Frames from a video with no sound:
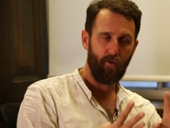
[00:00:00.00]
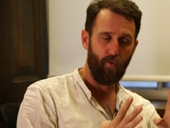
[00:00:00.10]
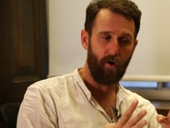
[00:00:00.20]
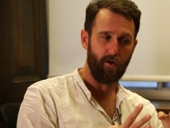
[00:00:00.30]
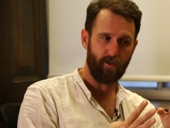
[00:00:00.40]

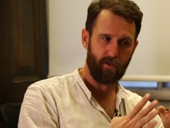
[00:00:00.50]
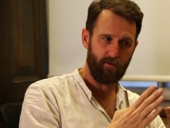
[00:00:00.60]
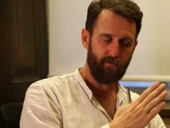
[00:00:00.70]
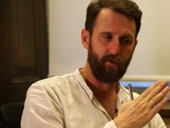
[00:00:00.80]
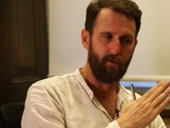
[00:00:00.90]

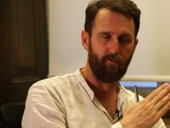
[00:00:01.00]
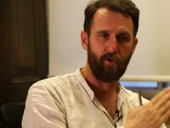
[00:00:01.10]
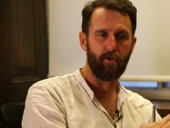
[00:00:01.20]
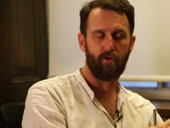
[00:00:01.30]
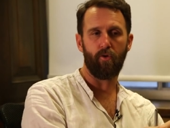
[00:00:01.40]
Was sort of
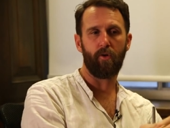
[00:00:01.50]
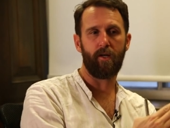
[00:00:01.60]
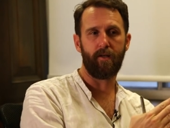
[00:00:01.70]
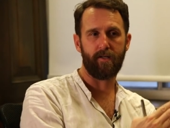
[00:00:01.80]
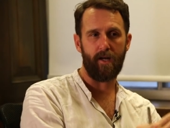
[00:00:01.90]
Richard
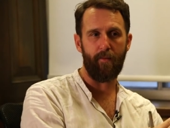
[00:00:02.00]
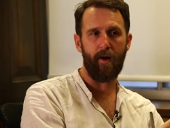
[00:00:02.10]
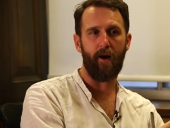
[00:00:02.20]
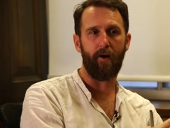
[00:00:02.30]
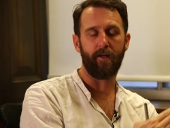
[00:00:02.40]
Dawkins, Sam
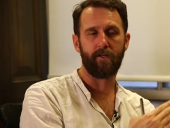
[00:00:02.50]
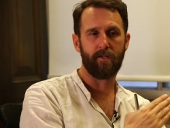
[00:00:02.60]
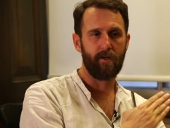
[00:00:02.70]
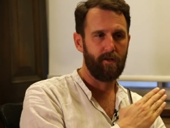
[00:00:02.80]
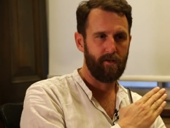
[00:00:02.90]

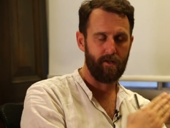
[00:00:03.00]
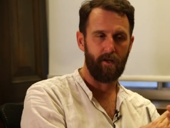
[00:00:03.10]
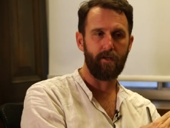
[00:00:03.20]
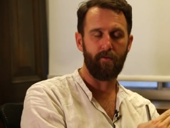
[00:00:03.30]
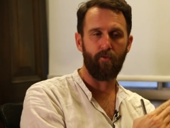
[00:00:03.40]
Harris,
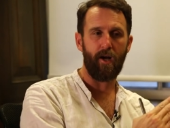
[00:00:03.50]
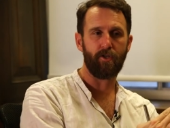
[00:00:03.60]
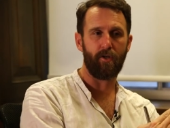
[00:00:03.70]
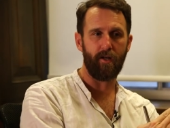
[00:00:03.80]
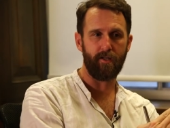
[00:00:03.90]
scientific
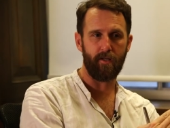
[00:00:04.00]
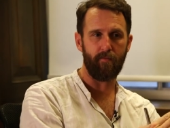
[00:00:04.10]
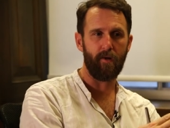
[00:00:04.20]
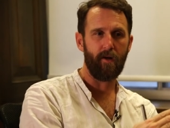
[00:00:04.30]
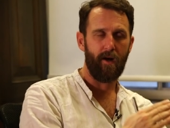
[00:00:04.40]

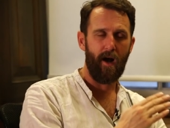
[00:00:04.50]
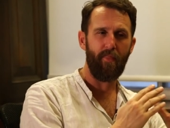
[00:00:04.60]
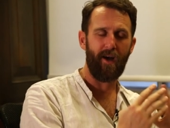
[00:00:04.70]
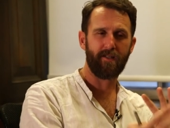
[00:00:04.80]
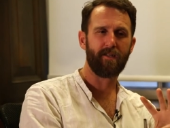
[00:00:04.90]
rationalism,
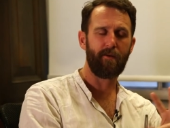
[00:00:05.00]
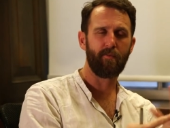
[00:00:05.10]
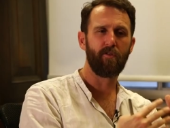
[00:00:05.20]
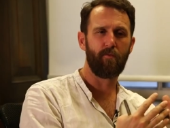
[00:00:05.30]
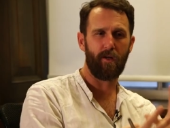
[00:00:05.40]
and that
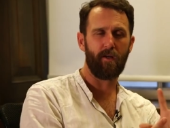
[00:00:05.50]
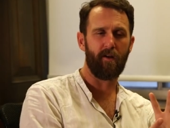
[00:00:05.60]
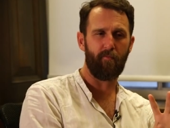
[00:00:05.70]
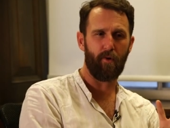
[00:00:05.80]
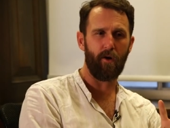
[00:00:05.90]
seems to have been
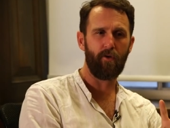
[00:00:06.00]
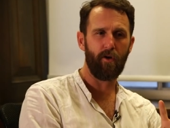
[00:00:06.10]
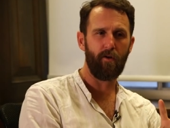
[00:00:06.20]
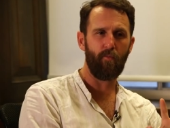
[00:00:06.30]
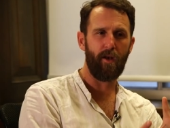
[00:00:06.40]
kind of
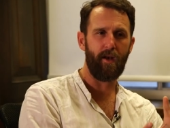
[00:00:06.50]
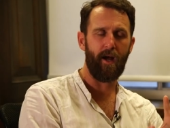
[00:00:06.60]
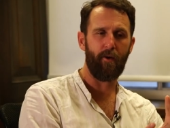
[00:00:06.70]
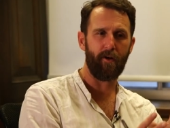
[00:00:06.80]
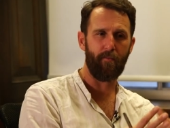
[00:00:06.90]
broken, and we're
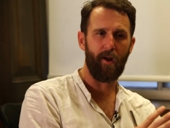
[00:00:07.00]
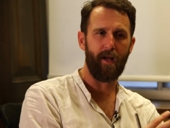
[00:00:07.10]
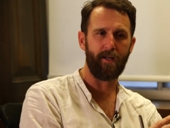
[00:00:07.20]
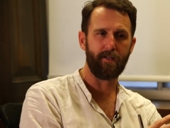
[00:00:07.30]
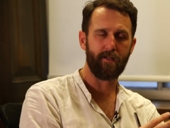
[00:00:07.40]
now in a
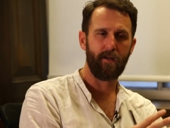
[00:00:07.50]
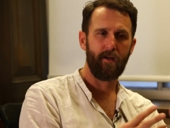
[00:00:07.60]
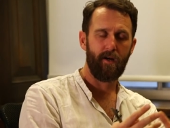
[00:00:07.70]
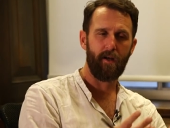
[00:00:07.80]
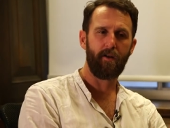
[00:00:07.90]
place,
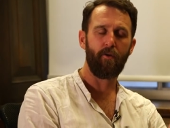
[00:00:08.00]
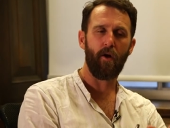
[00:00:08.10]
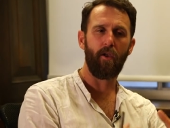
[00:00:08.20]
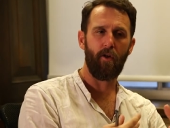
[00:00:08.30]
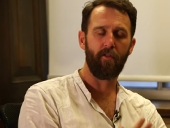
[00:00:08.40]
and I know
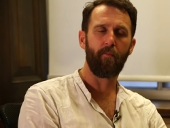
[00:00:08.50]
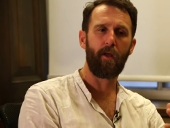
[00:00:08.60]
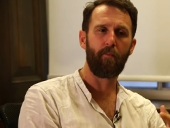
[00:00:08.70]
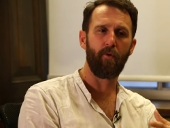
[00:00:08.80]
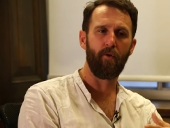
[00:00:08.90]
that a lot of the
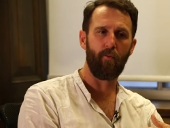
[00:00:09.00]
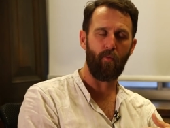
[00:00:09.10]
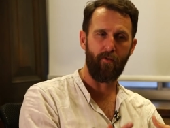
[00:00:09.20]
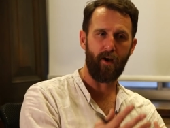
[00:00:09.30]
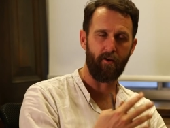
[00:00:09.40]
people that
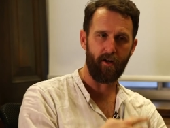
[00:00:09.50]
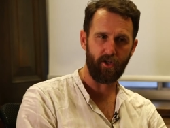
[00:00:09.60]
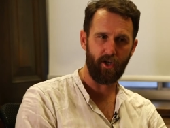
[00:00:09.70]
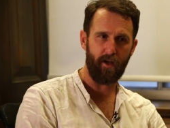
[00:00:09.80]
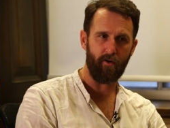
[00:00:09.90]
we've had on our
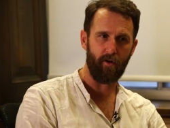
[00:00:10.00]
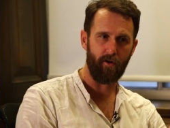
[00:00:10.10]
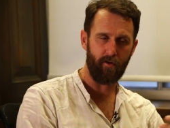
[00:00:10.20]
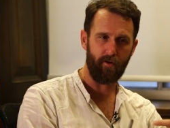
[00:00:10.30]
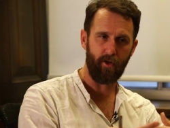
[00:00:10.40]
channel
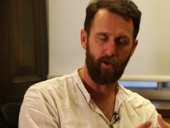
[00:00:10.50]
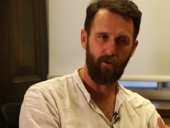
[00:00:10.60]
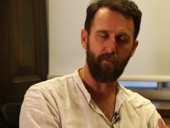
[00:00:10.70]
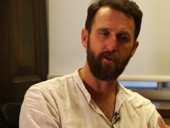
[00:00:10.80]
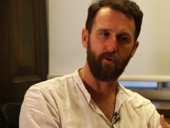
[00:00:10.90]
and that
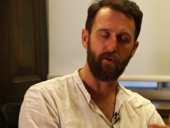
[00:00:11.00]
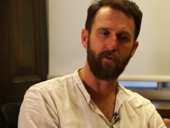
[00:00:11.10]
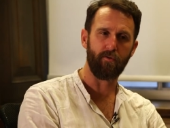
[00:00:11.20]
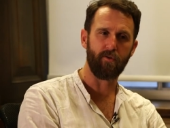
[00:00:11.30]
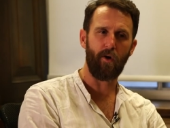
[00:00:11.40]
you've been talking
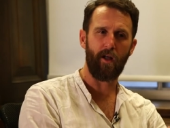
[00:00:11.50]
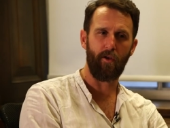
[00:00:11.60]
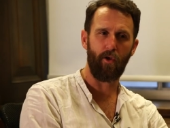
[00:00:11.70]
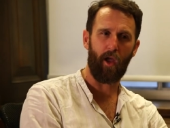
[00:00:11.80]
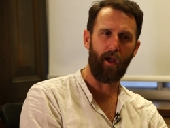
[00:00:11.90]
to as well
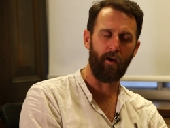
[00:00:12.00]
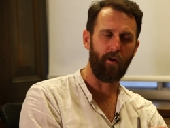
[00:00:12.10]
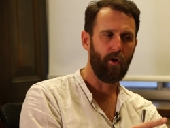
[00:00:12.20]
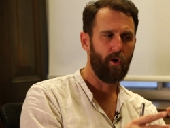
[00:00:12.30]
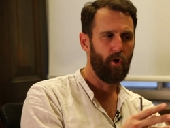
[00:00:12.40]
are looking at
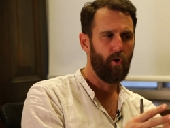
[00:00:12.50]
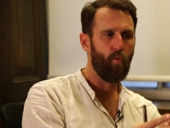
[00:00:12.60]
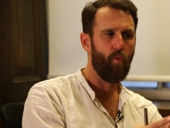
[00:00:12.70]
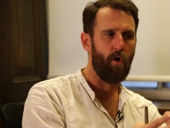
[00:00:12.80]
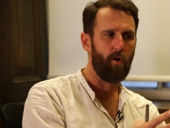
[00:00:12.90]

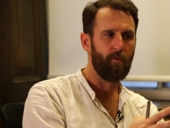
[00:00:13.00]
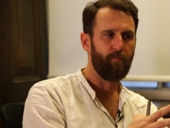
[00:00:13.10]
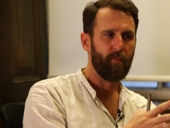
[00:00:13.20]
what